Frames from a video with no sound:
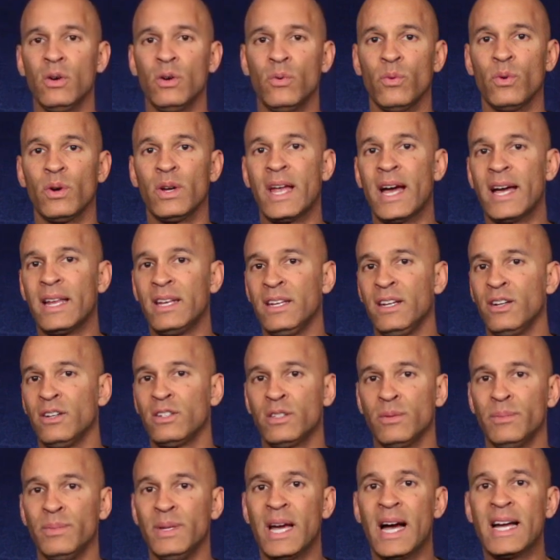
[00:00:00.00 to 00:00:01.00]
we're not here
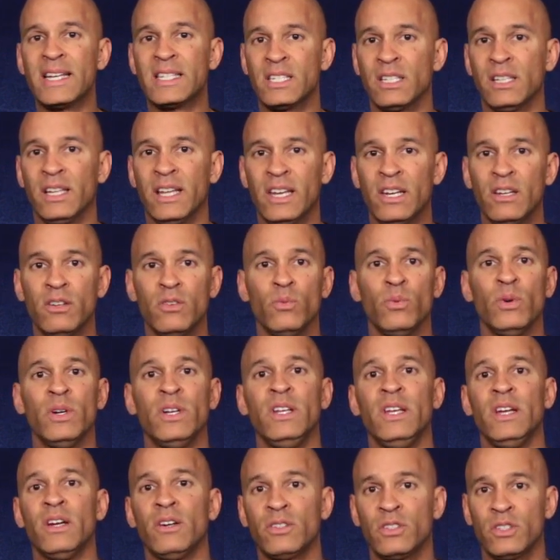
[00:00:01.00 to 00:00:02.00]
to be isolated.
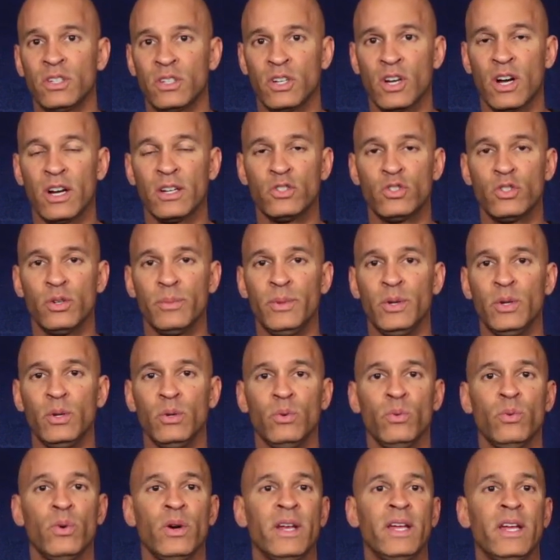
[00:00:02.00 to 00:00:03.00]
We're here to
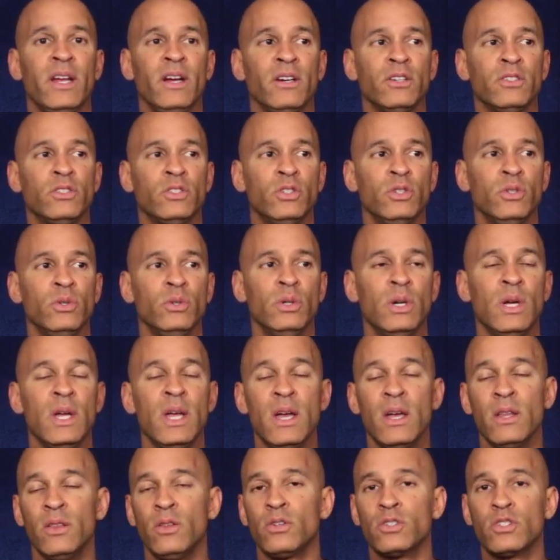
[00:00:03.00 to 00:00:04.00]
contribute. We're here to,
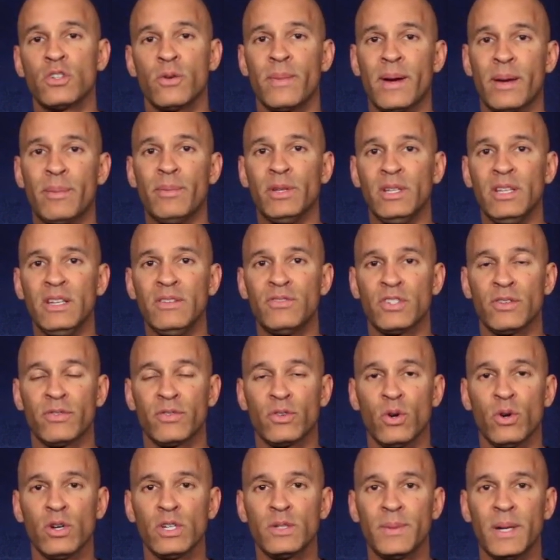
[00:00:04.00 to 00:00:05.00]
those are my beliefs,
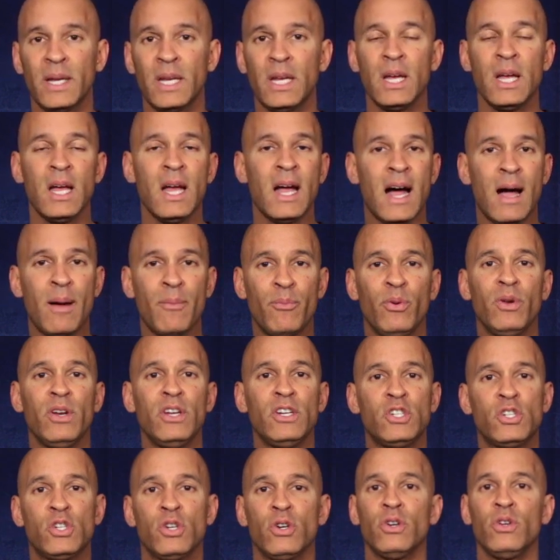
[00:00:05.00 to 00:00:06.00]
of course, but I'm
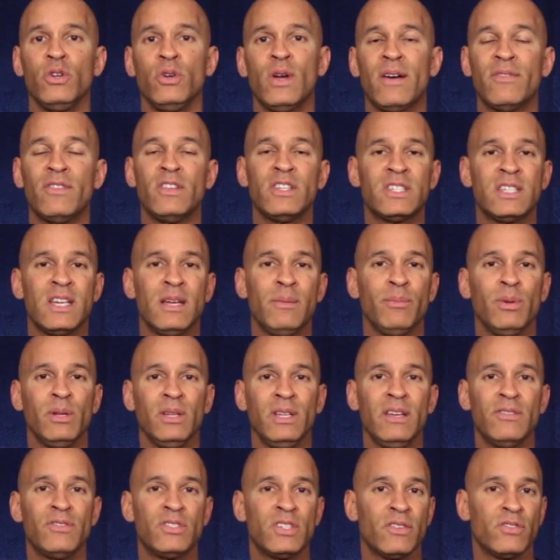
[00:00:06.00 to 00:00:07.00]
pretty sure you have the same
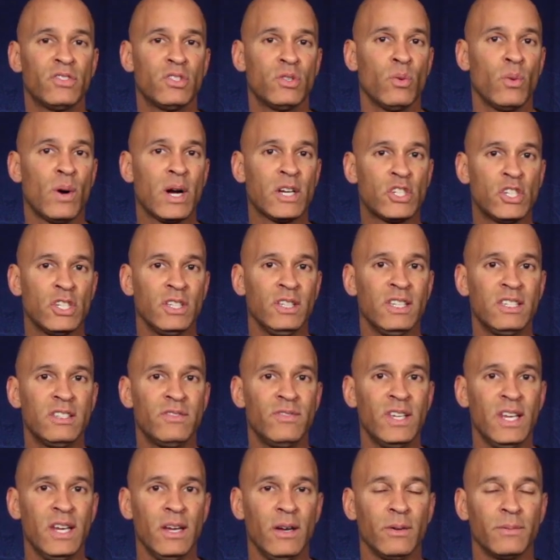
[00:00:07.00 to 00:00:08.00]
beliefs if you're watching this
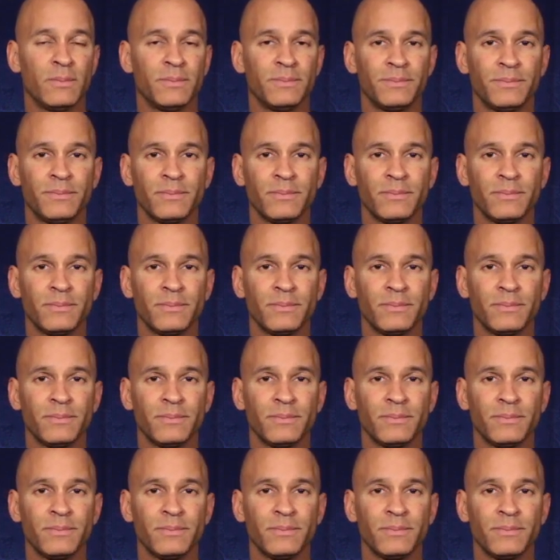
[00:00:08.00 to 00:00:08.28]
video.